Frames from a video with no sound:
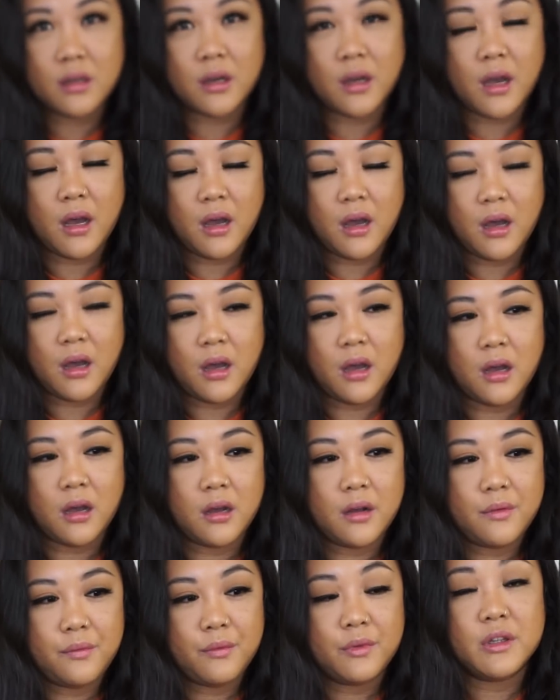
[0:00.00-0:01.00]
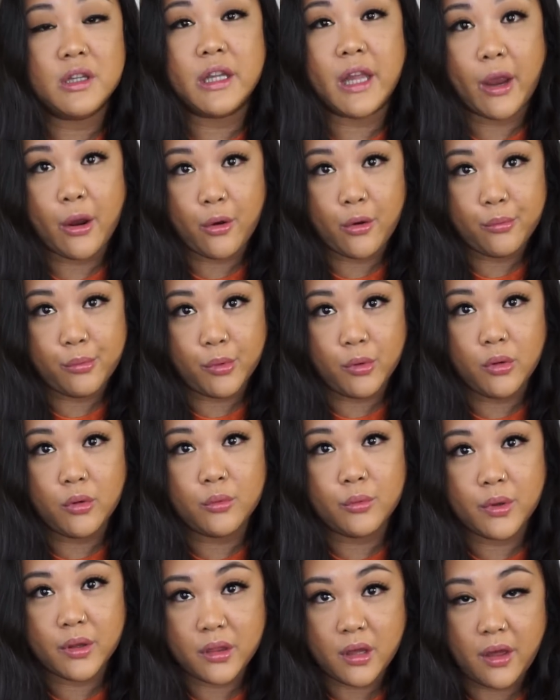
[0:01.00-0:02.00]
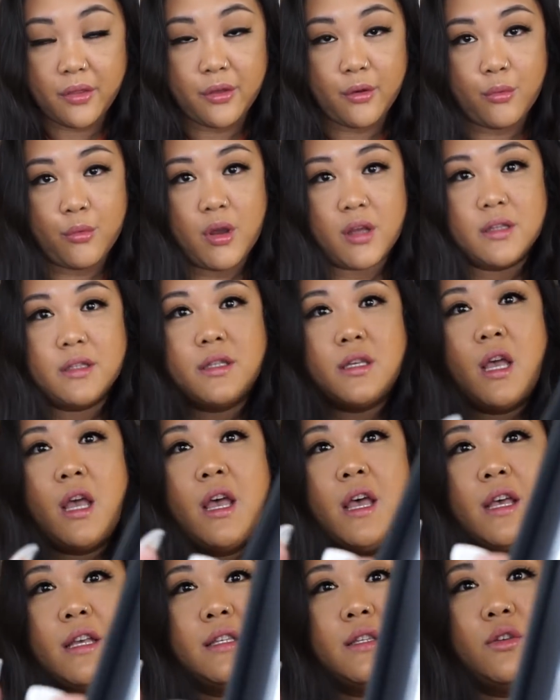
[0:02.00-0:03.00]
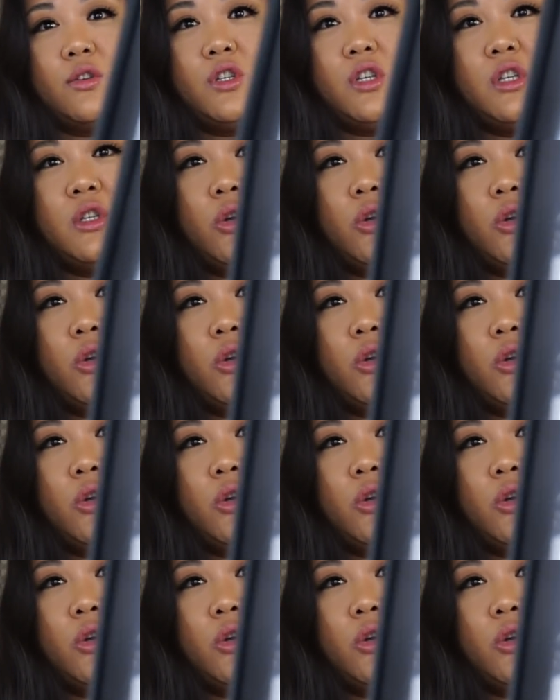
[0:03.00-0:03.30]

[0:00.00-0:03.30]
layerable with other ones. So she